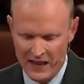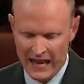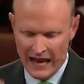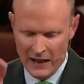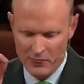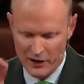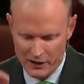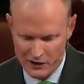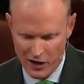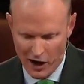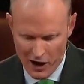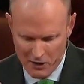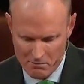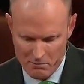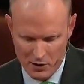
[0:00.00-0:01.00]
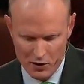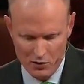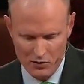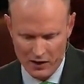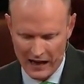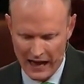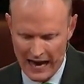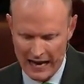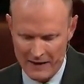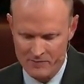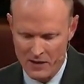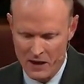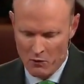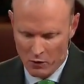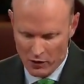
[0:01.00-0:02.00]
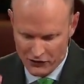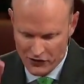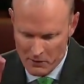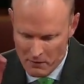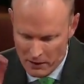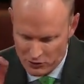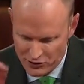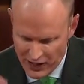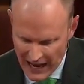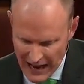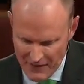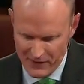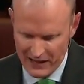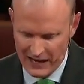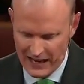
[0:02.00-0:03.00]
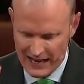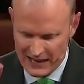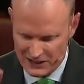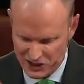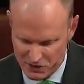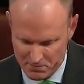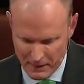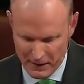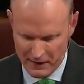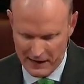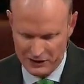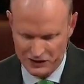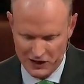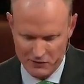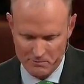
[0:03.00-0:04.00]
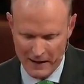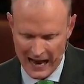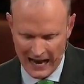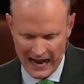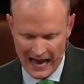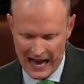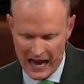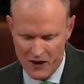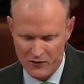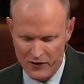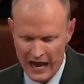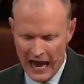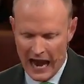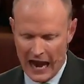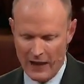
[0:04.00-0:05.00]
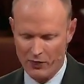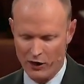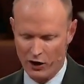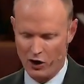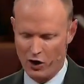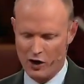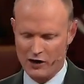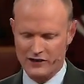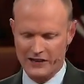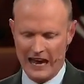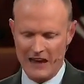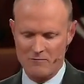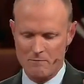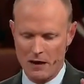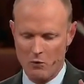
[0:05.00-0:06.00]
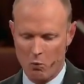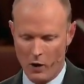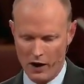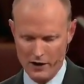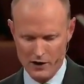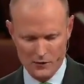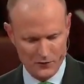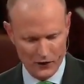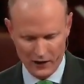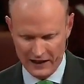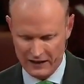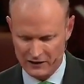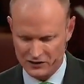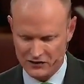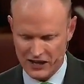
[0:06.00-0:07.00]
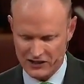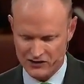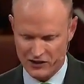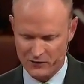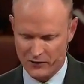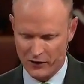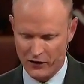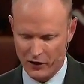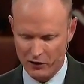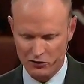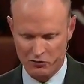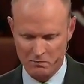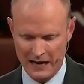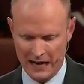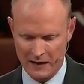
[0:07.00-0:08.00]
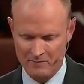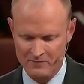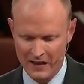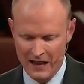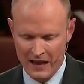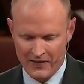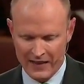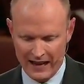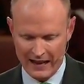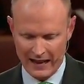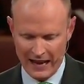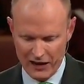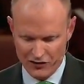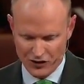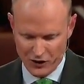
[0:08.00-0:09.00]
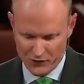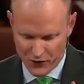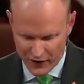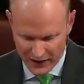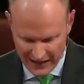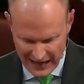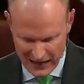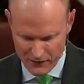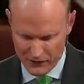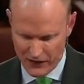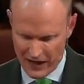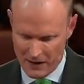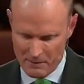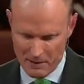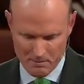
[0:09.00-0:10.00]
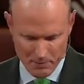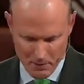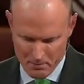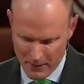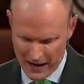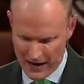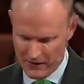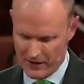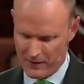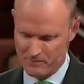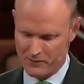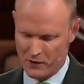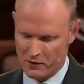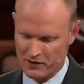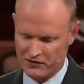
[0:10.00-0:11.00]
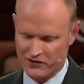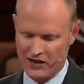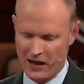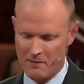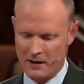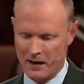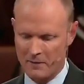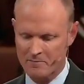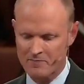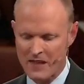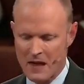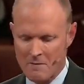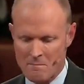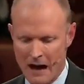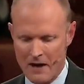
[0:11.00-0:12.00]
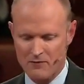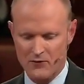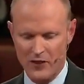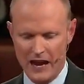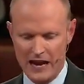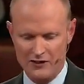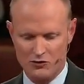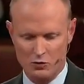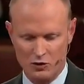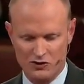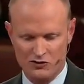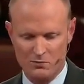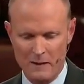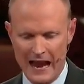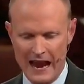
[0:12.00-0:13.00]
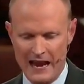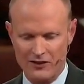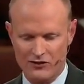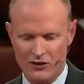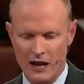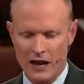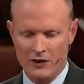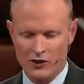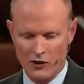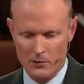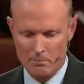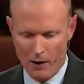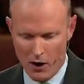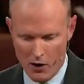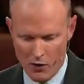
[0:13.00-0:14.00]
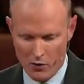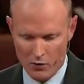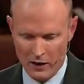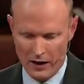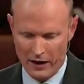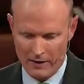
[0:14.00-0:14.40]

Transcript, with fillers: in the dark moonlight was the most heavenly experience of my life. And the Lord gave me wonderful intercession for those men, that he should forgive them and prepare them for his coming. My flesh was smashed to the bone,